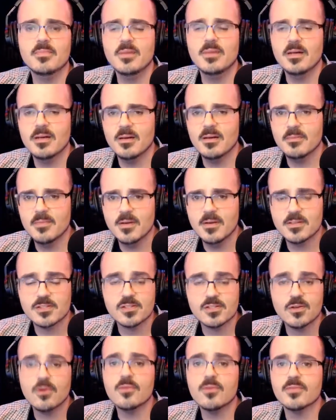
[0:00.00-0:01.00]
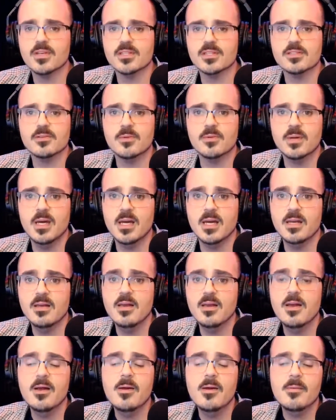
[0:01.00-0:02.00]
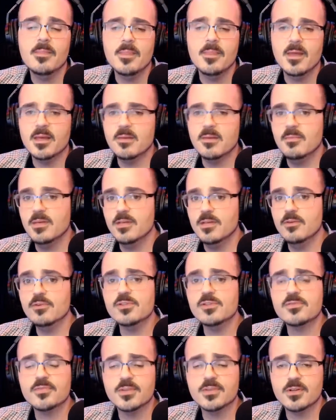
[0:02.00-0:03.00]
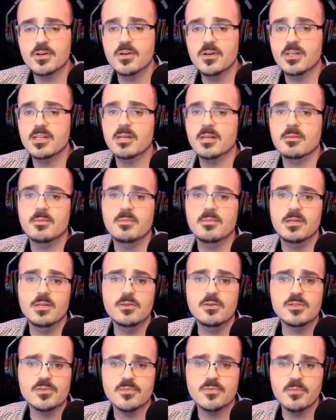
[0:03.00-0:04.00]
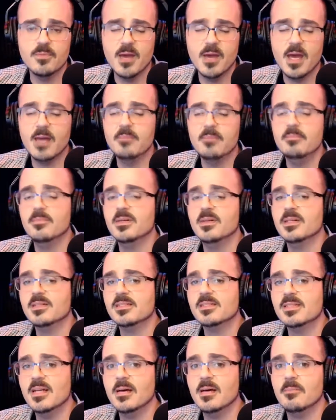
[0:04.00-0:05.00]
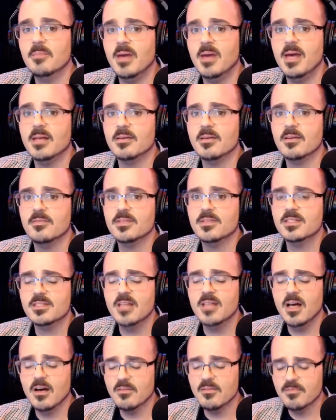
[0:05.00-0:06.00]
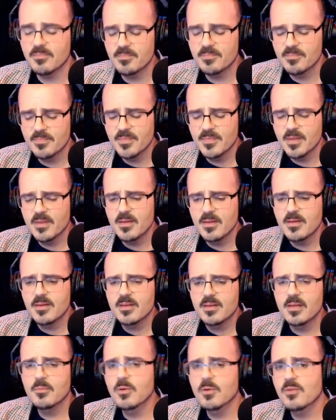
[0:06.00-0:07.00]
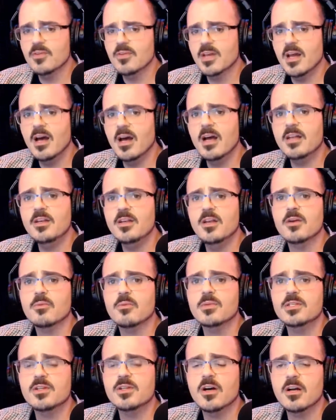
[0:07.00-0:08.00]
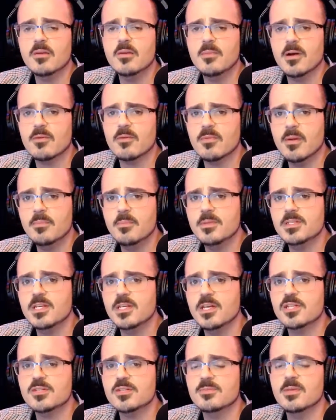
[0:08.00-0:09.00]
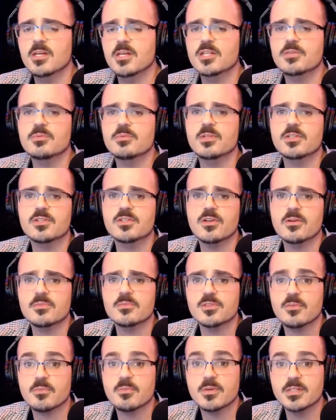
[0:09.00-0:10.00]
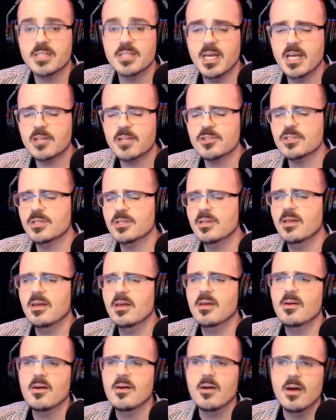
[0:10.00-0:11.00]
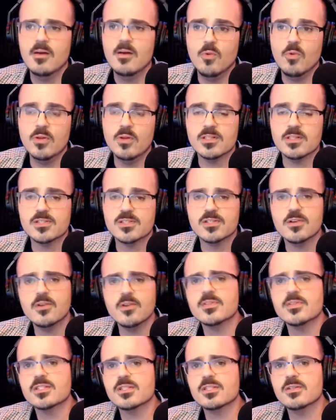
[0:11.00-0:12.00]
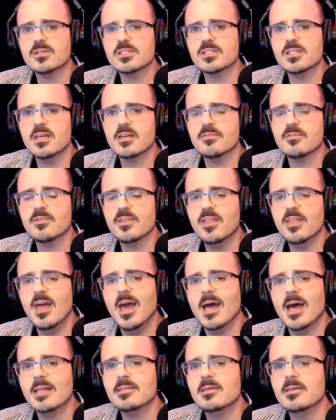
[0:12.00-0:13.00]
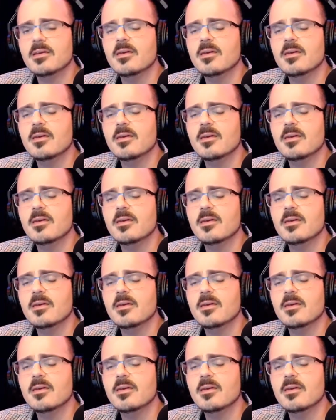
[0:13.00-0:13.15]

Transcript: a service, okay? It can be used for good and it can be used for bad, but it's not bad in of itself. Now, moving on here, when we talk about reputation management in terms of protection and what the service looks like for that,